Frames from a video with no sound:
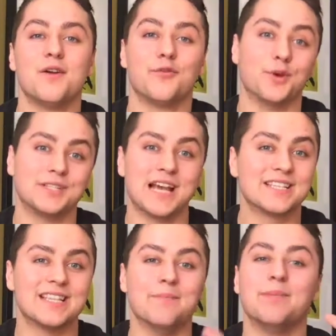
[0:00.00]
for a
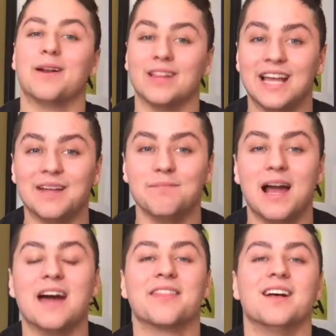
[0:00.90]
test that barely had
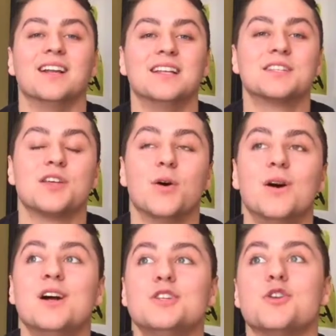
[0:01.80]
math on it. So
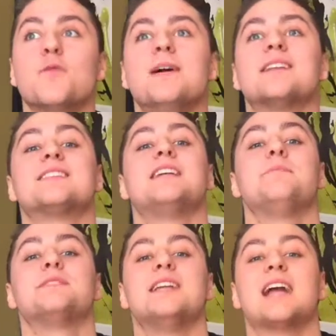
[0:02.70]
don't make the same
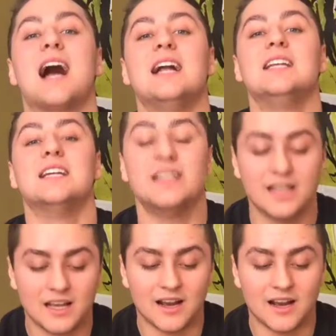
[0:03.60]
mistake I did.